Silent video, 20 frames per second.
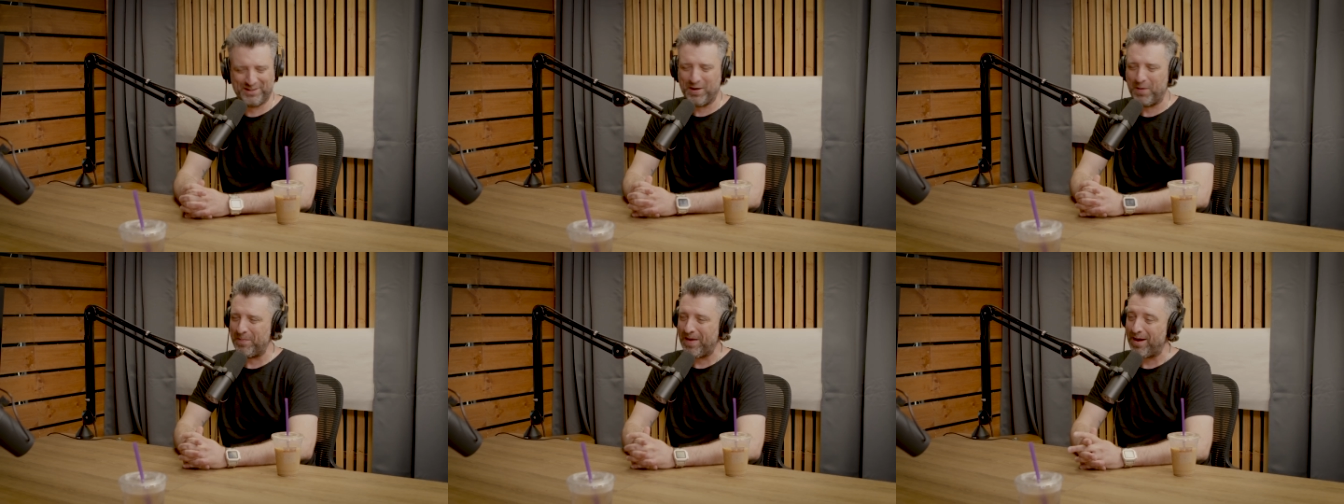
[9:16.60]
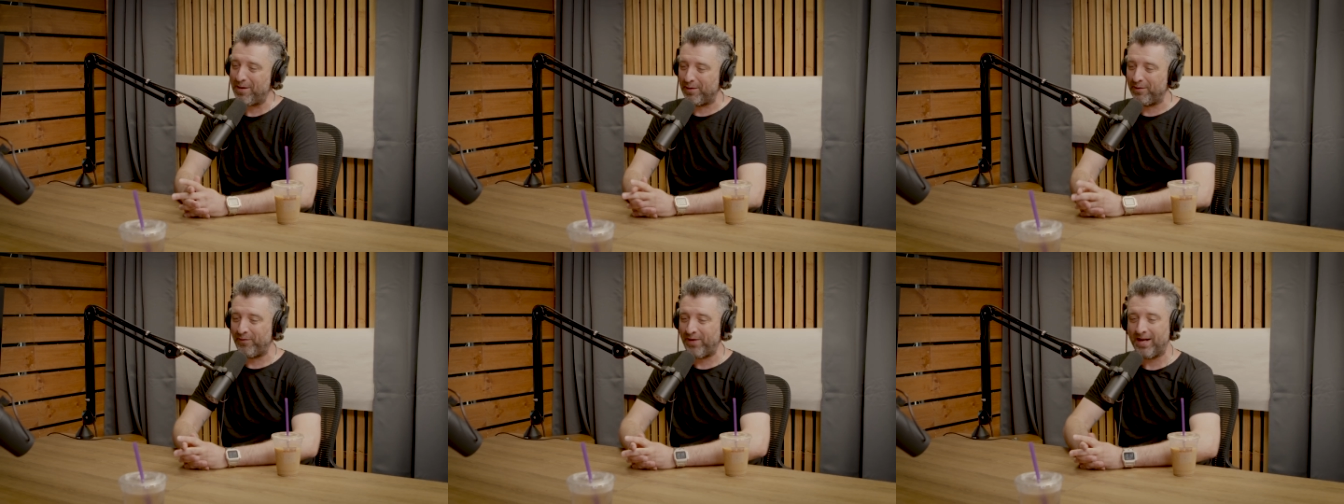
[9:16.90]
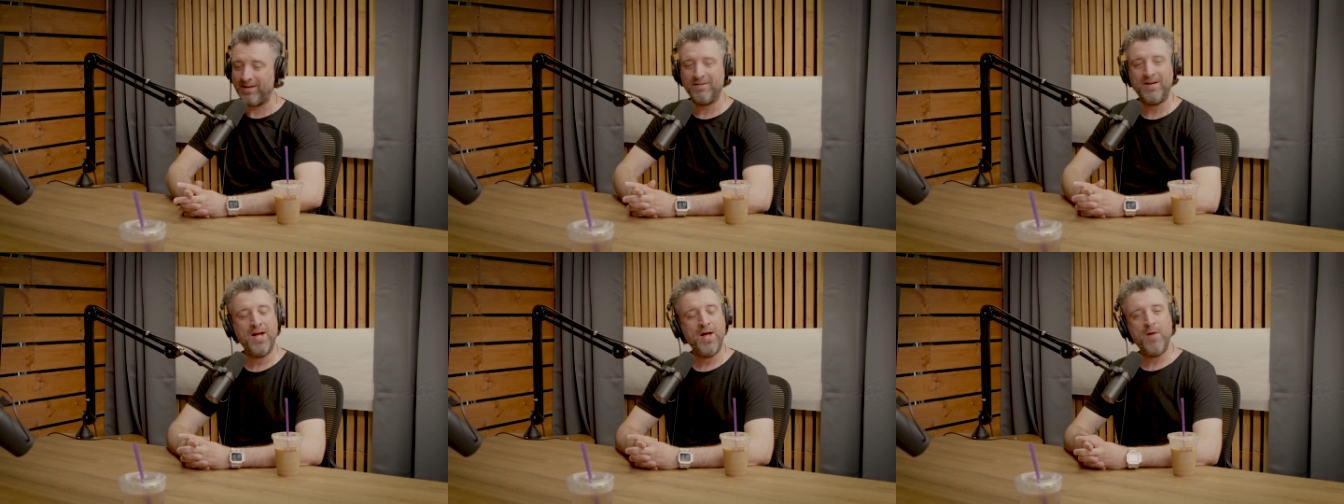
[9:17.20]
so matter of
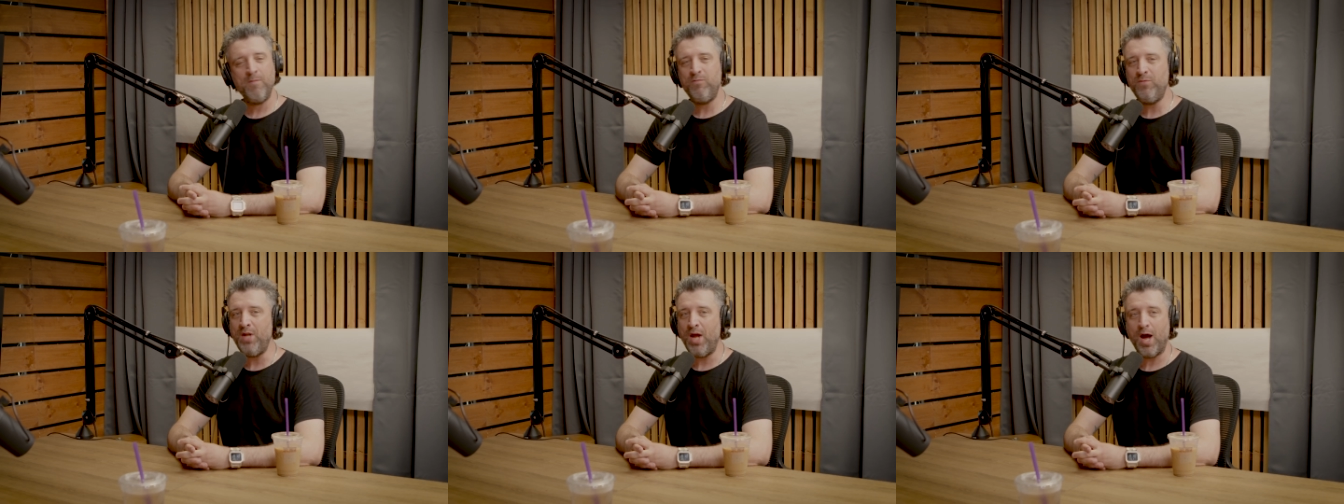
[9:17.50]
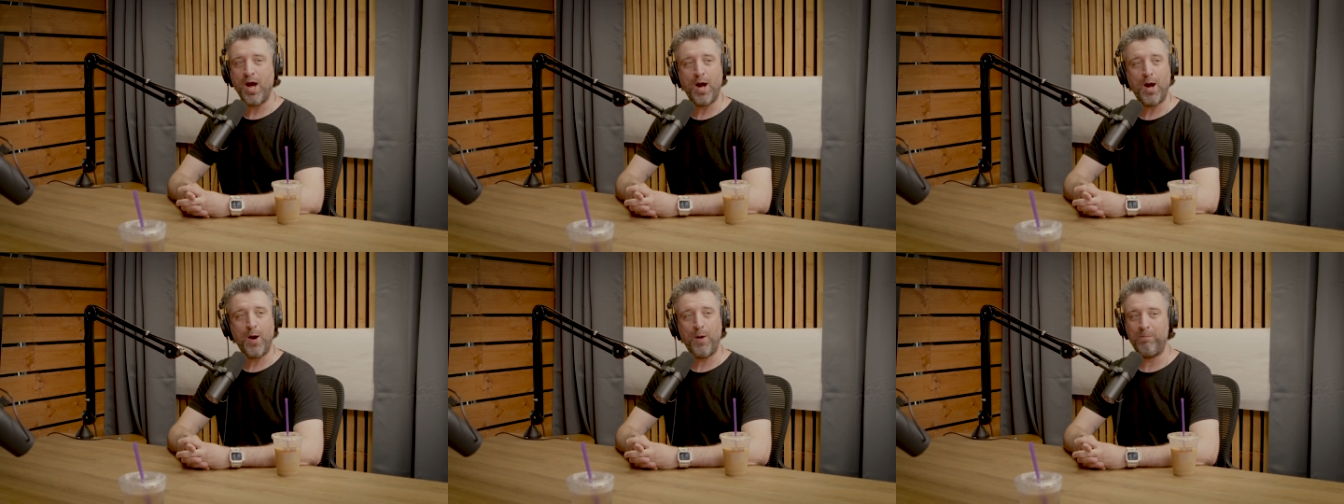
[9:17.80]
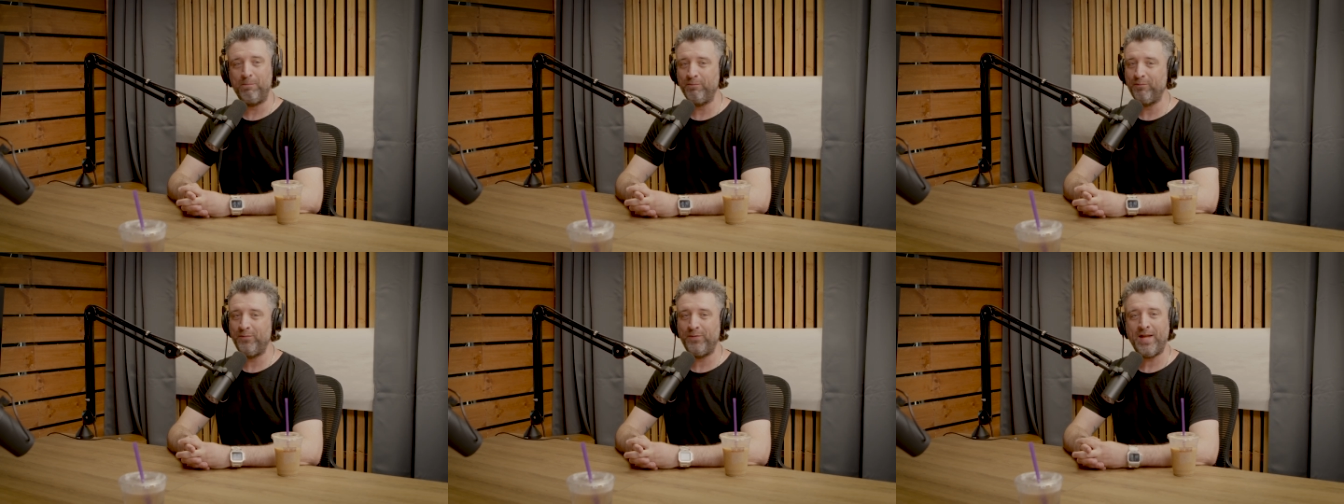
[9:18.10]
fact. No,
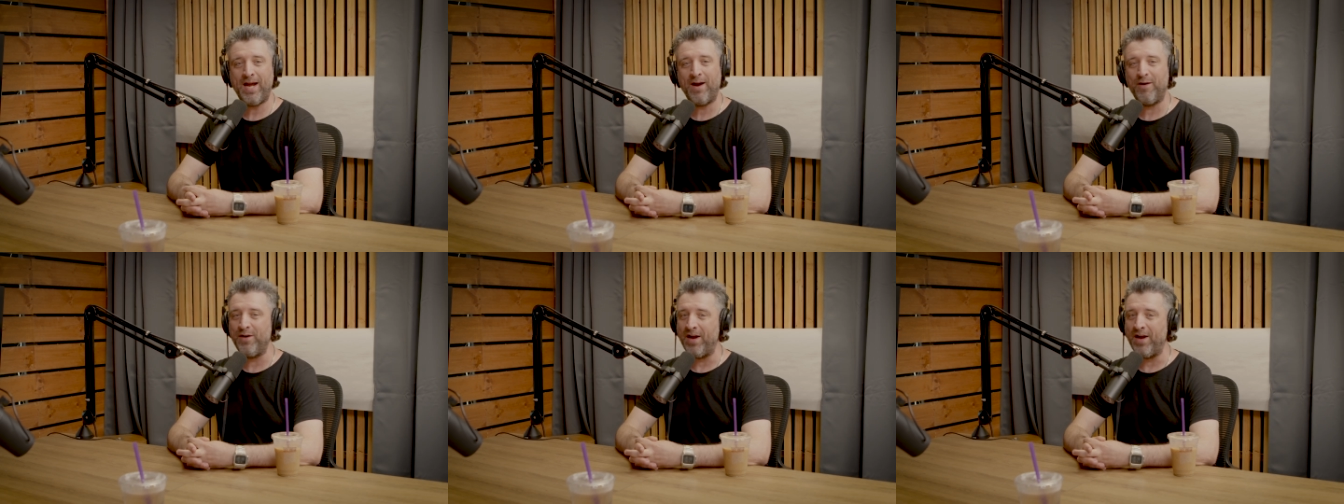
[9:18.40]
they're